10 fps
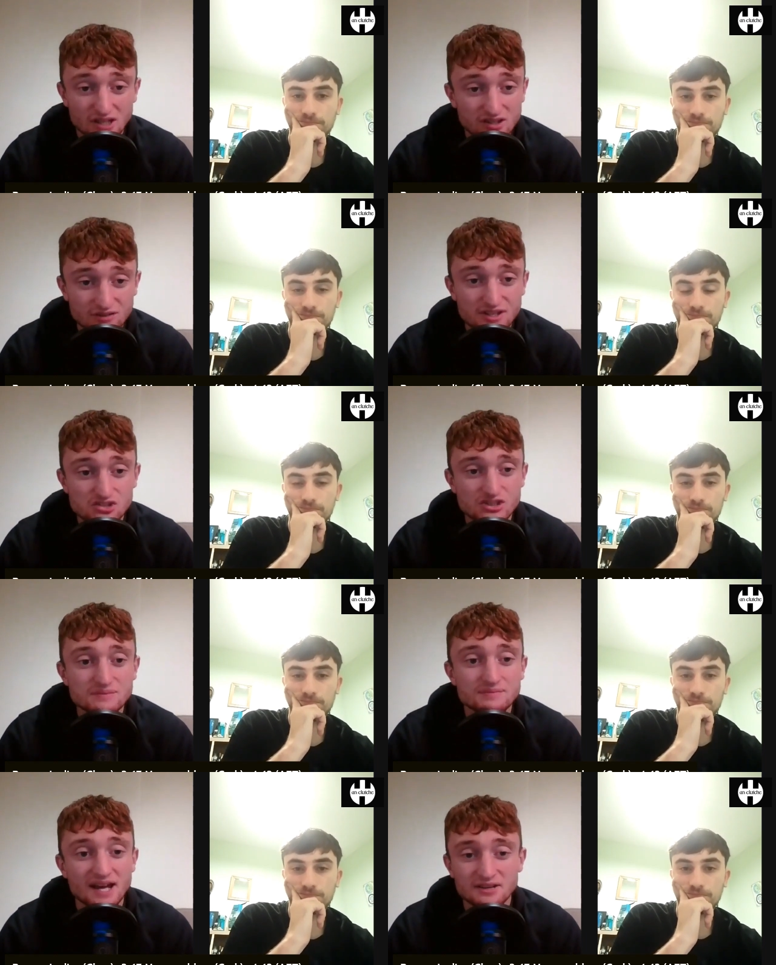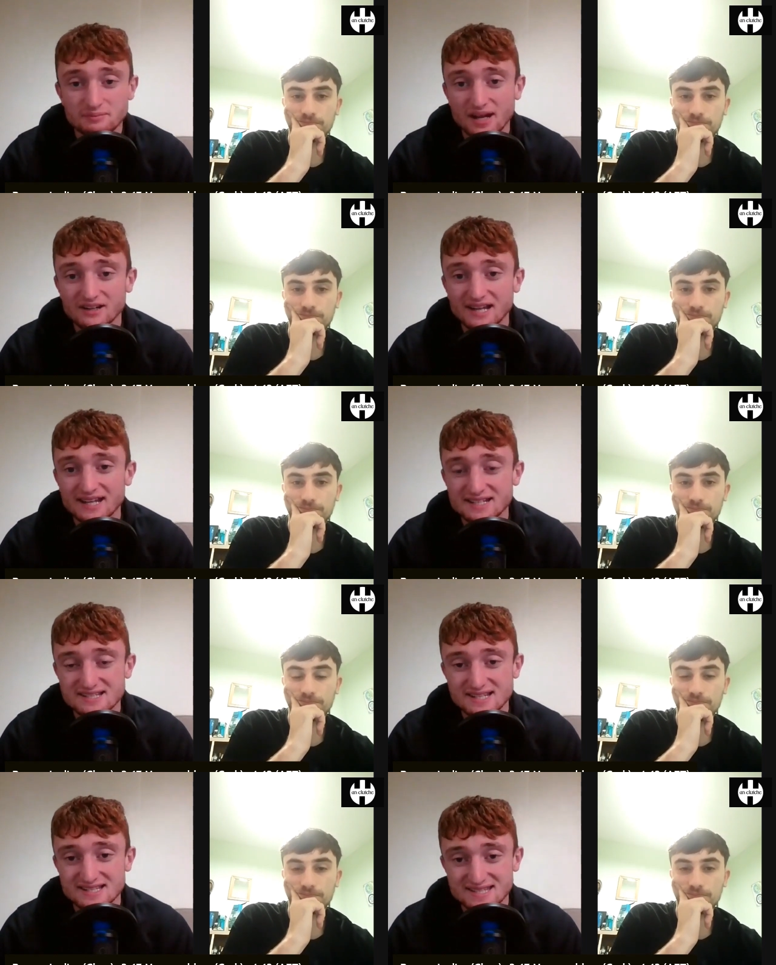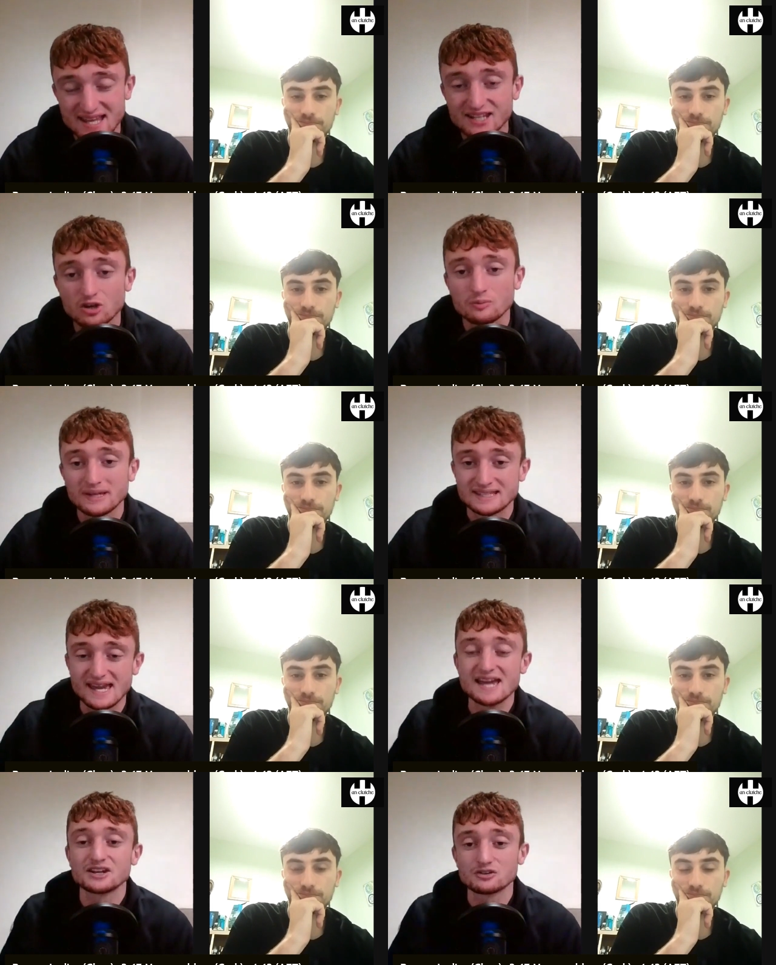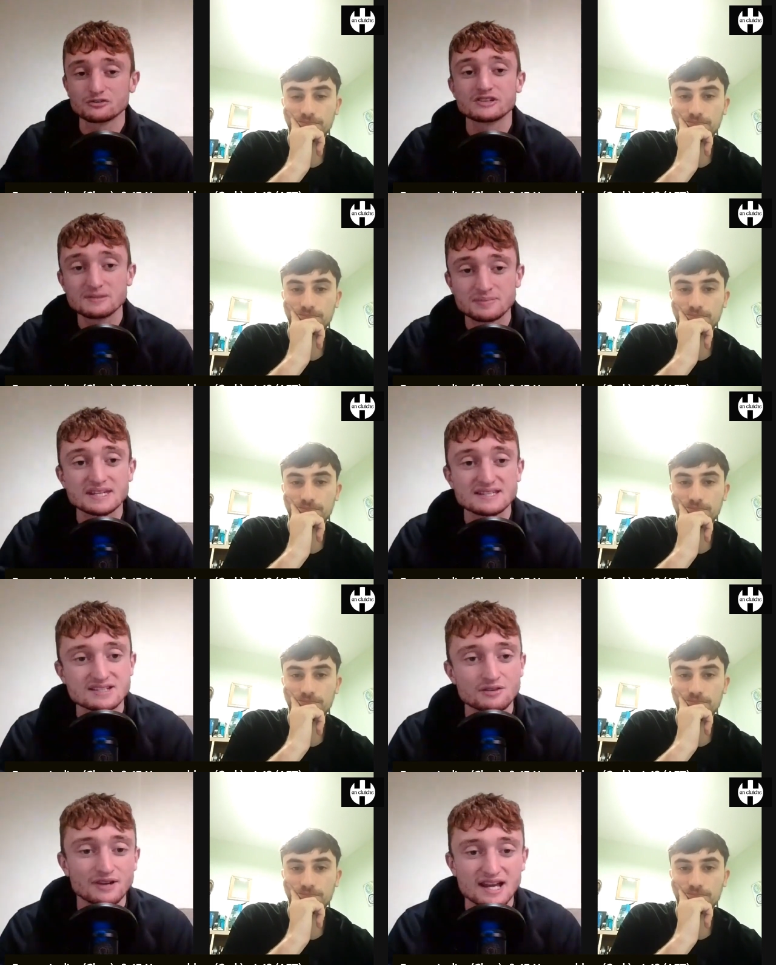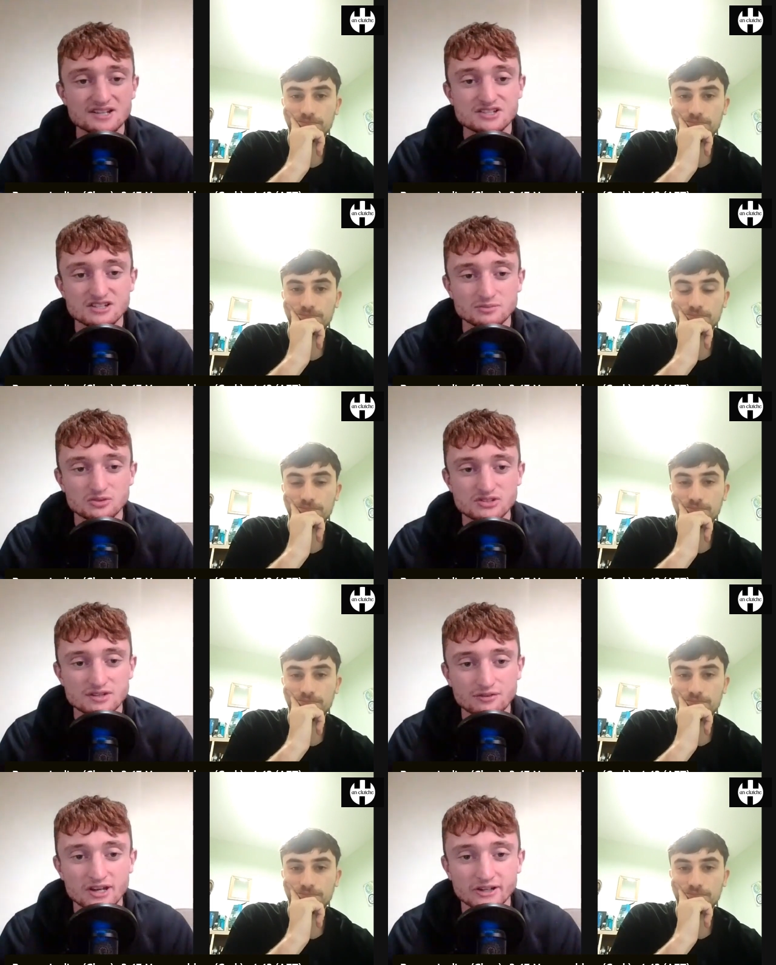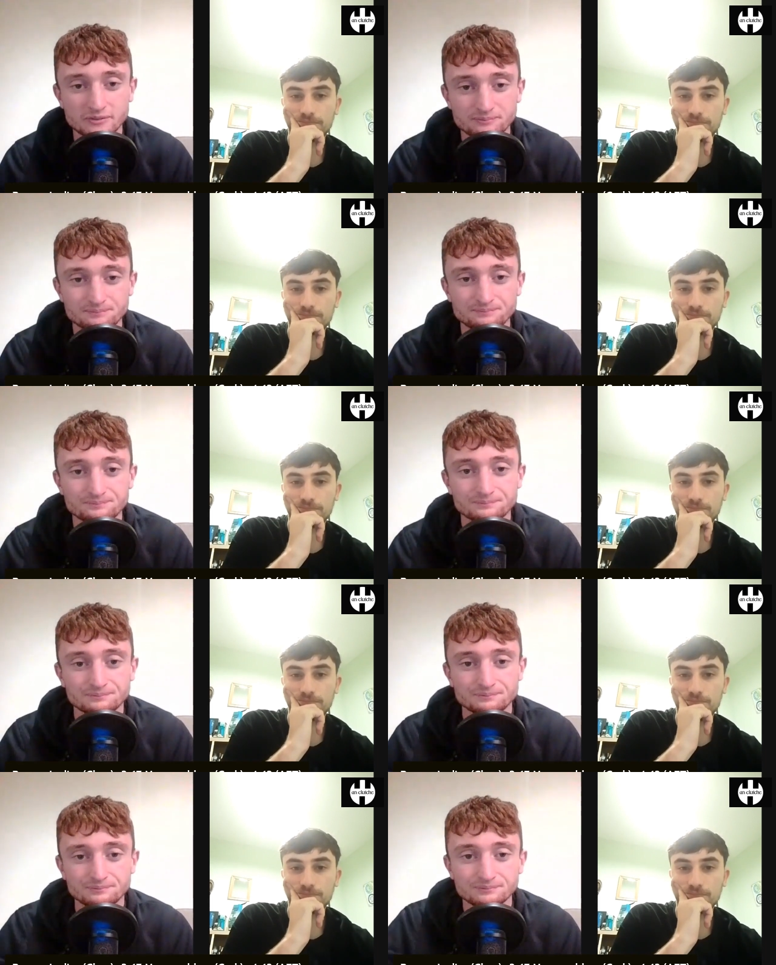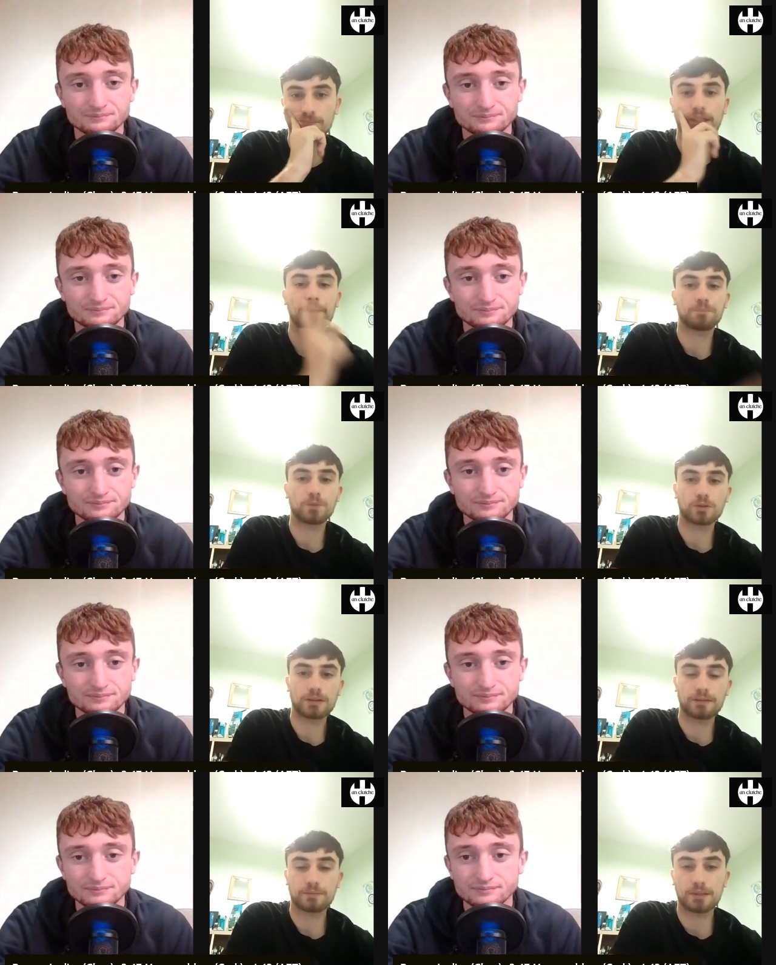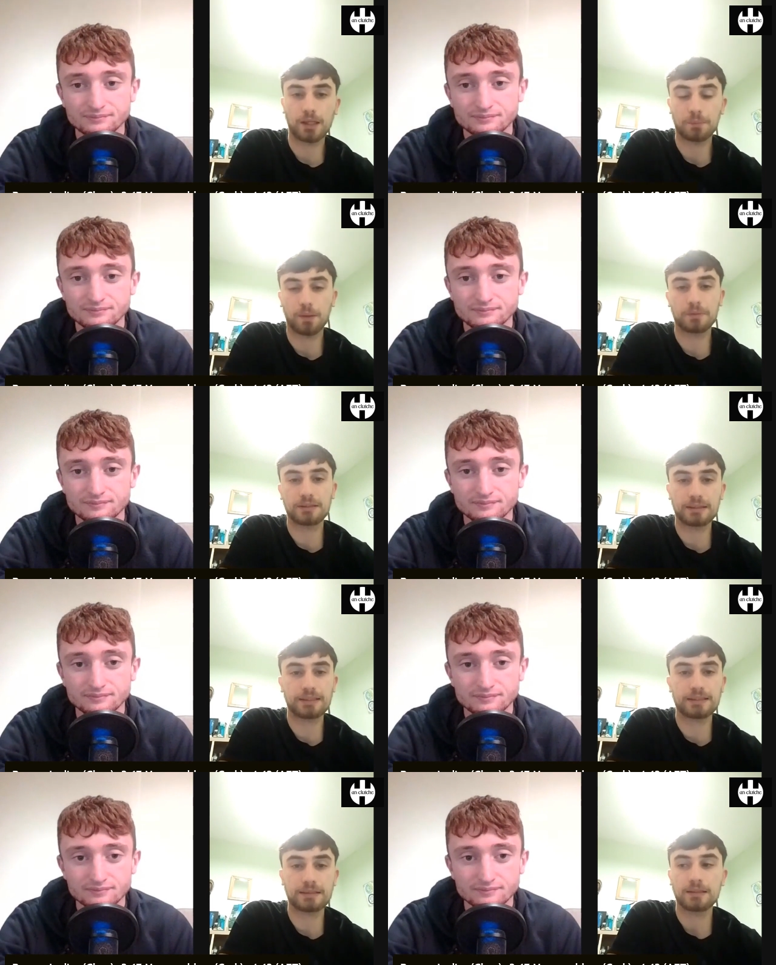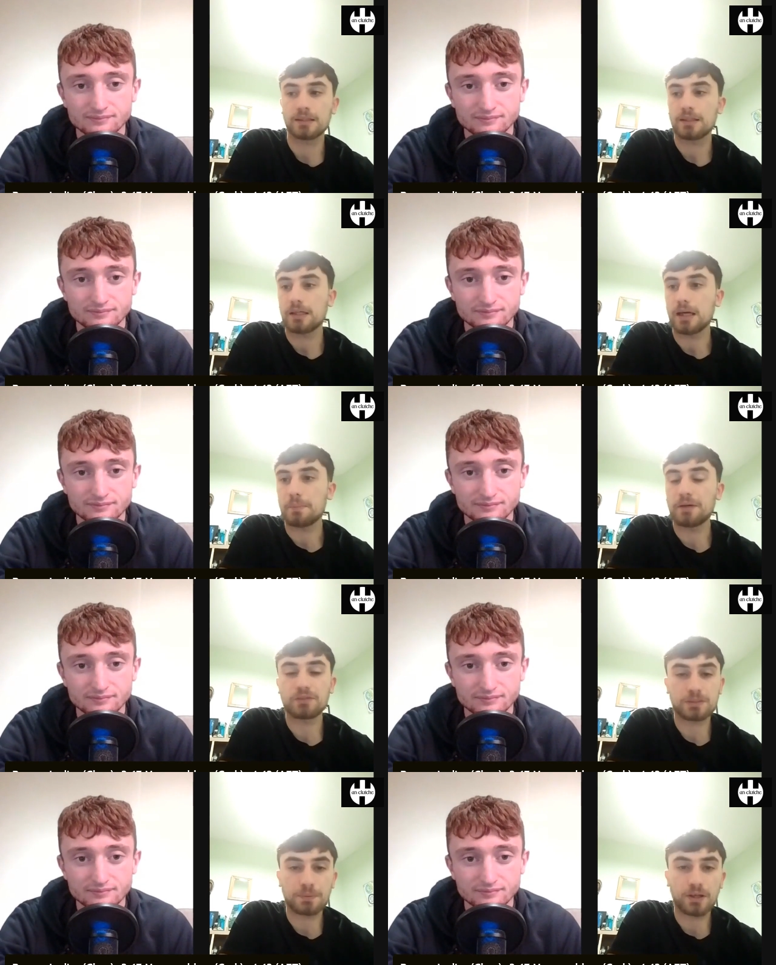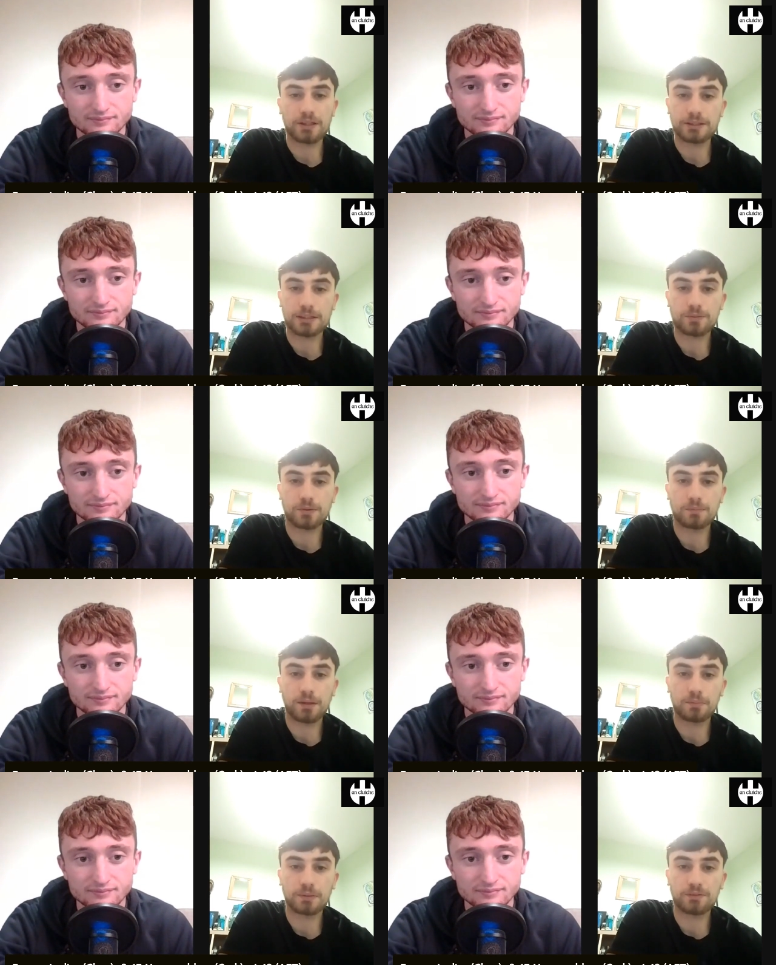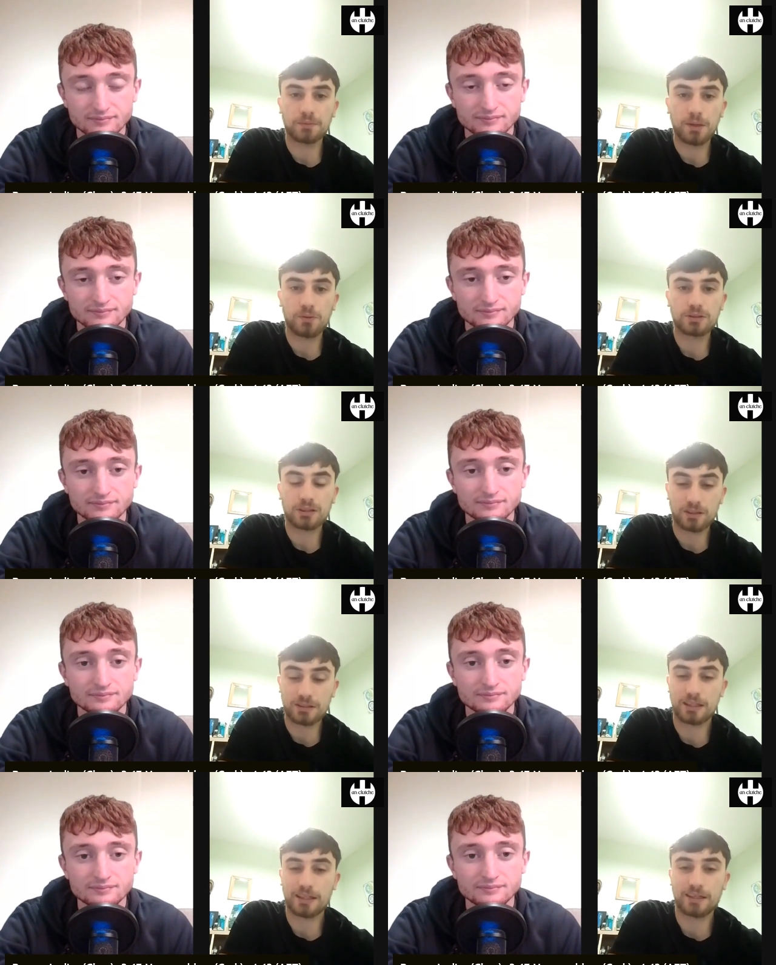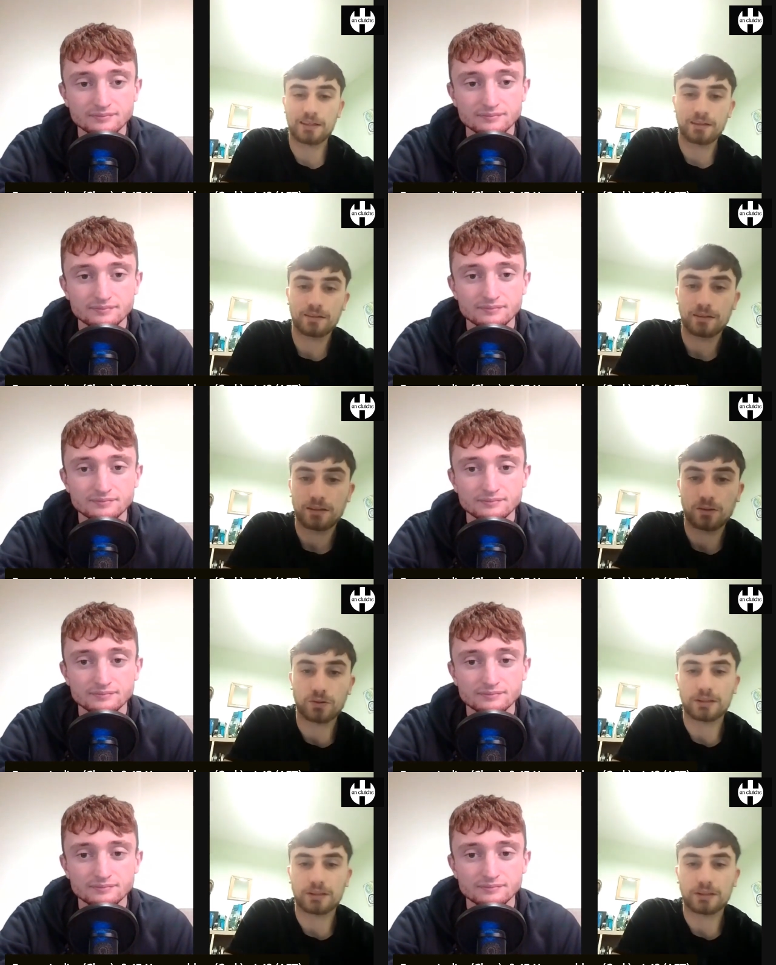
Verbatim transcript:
Speaker 1: got the victory. And Banner Ladies, it's setting up again a repeat of last year's Munster final.
Speaker 2: Yeah, look, and I probably think a bit of a surprise this one, probably for most. I'd say look, I